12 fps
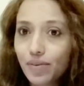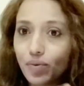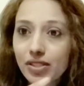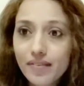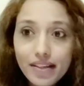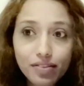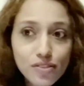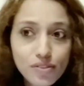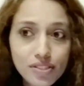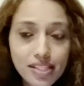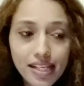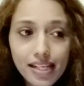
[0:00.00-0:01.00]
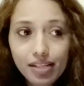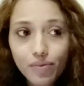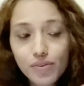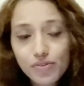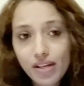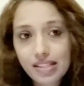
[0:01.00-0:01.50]
Whatever I used to say, he
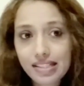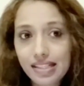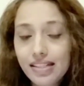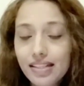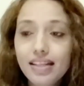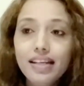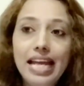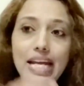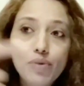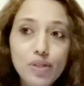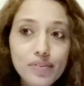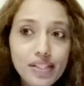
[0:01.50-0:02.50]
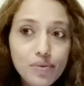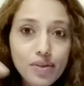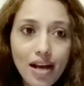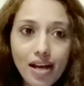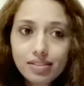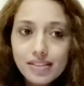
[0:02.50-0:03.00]
would translate, and whatever they would
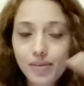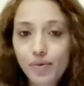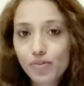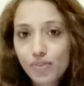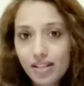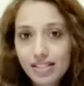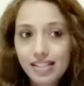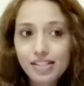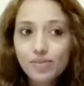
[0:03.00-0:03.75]
ask, he would translate.